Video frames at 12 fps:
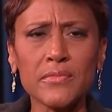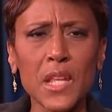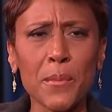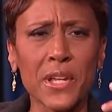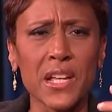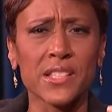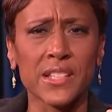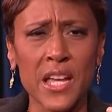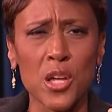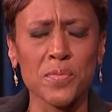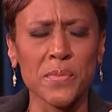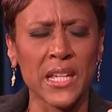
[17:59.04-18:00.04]
because it
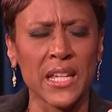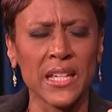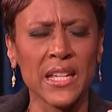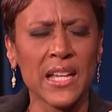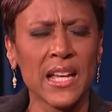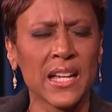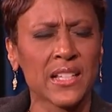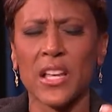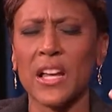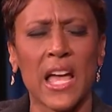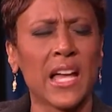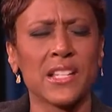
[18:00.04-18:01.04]
helped me, because
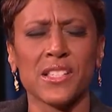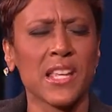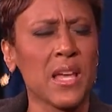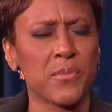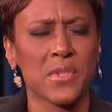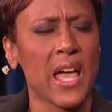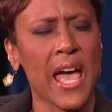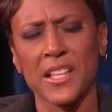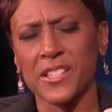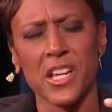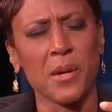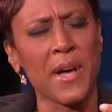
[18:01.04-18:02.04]
I just kept
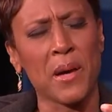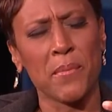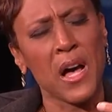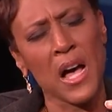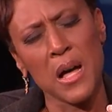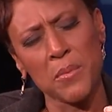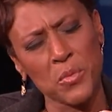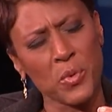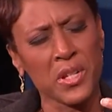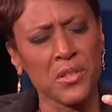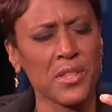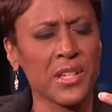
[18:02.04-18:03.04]
asking about Mom, what
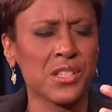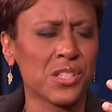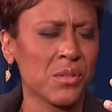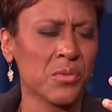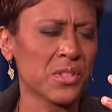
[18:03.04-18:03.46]
do you think she would